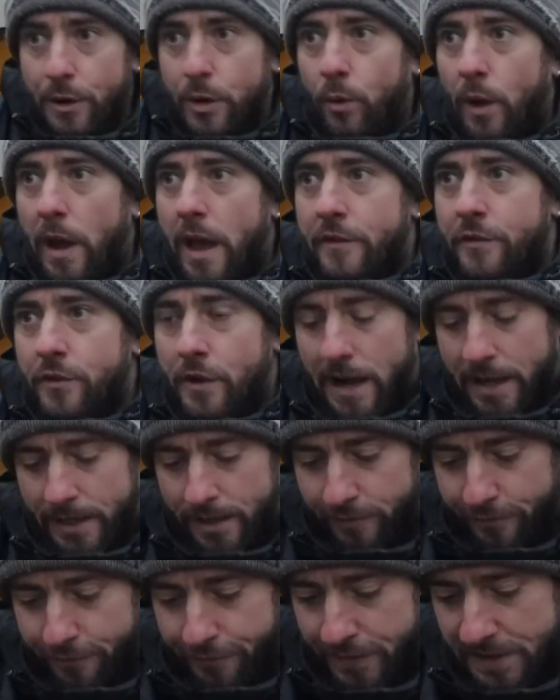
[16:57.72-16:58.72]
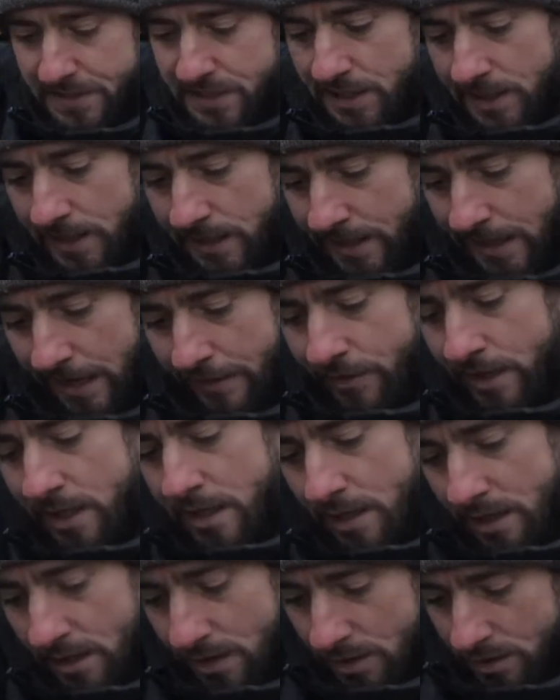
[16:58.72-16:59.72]
bring whatever I can physically carry
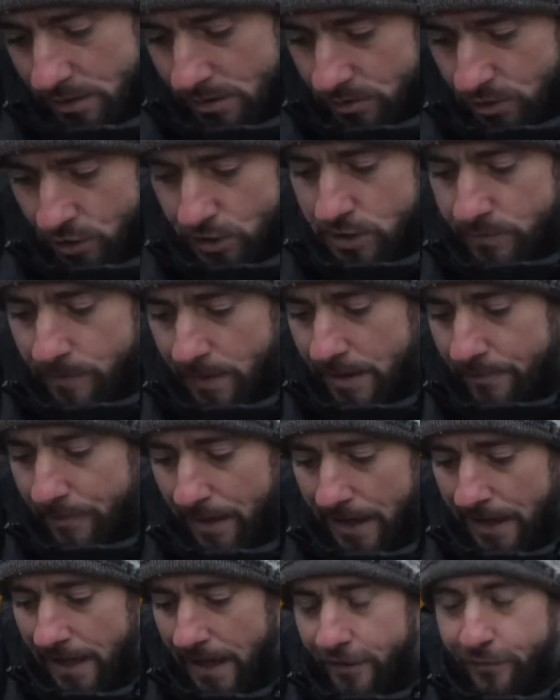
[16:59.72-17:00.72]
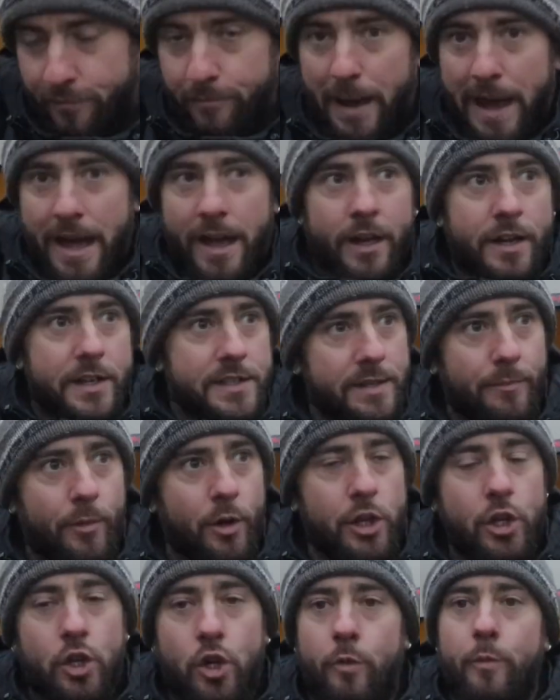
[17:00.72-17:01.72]
just to make my life better because I'm
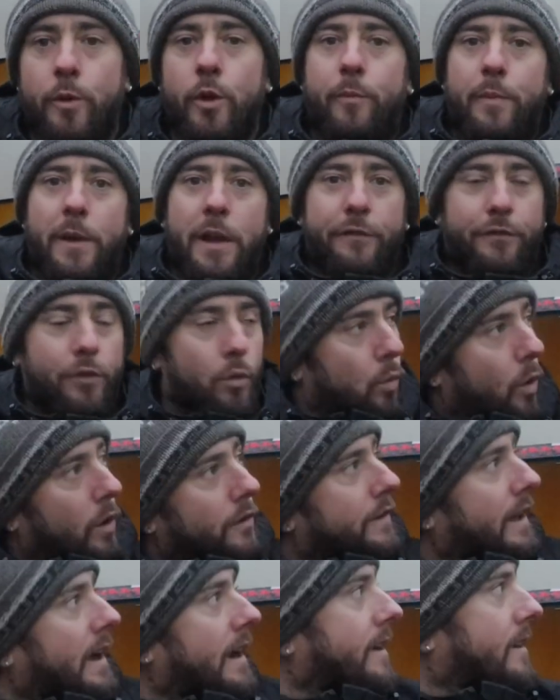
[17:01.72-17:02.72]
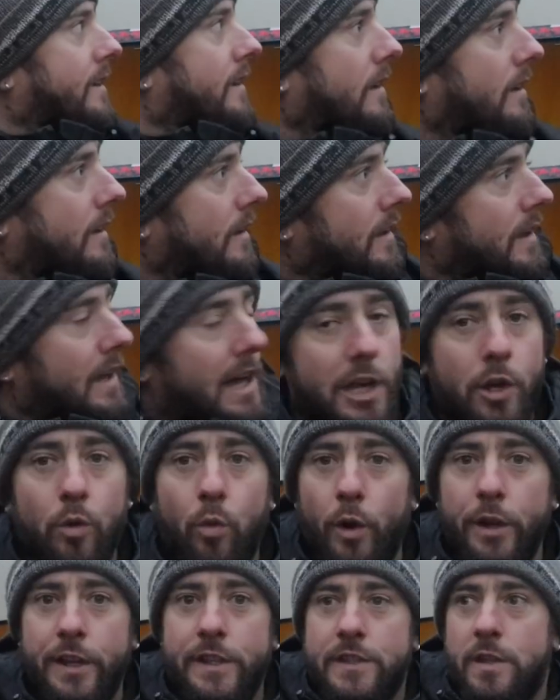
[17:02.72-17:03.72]
only coming up here for one night and I
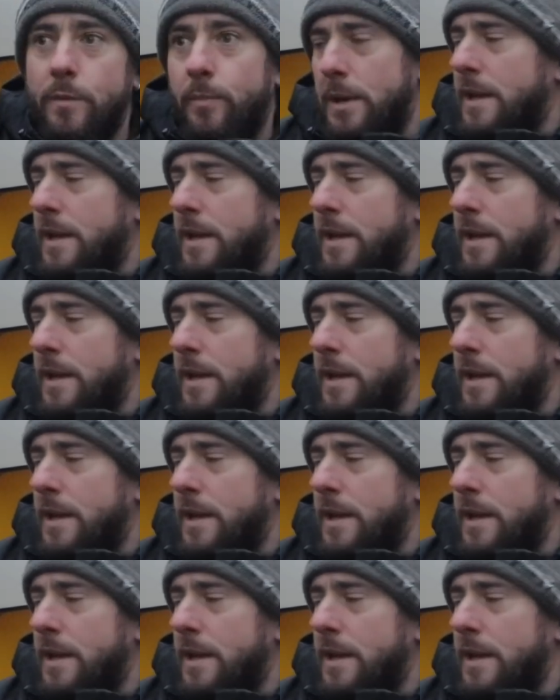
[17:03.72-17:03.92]
want it to